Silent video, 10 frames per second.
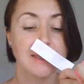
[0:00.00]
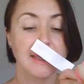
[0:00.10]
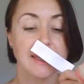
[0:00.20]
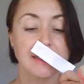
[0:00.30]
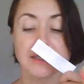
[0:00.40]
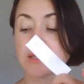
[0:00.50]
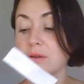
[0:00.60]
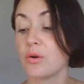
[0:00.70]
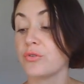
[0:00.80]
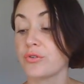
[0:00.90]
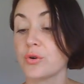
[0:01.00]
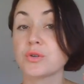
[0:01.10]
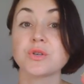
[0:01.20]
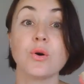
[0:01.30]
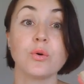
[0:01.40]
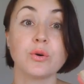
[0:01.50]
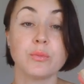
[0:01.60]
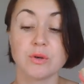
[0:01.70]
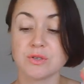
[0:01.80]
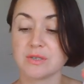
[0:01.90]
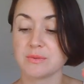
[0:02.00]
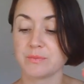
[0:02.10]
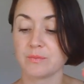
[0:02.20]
and of course oak moss.